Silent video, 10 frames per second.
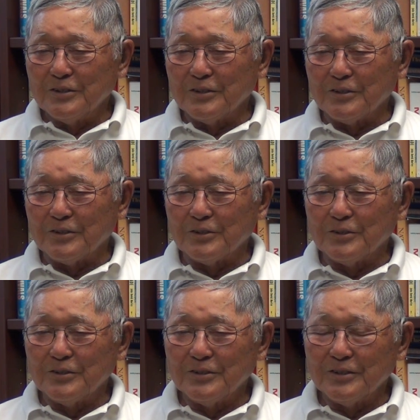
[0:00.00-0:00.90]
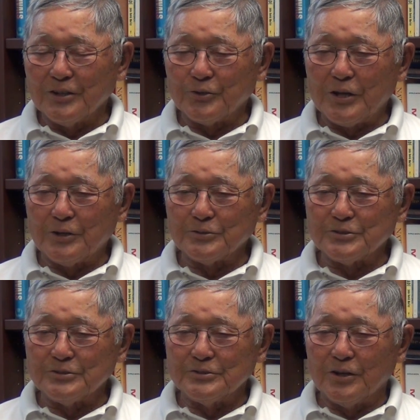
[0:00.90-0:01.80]

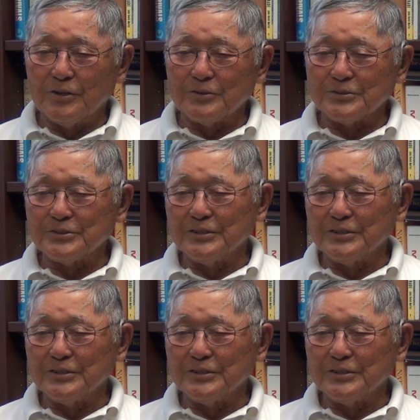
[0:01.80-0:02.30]
$1,000.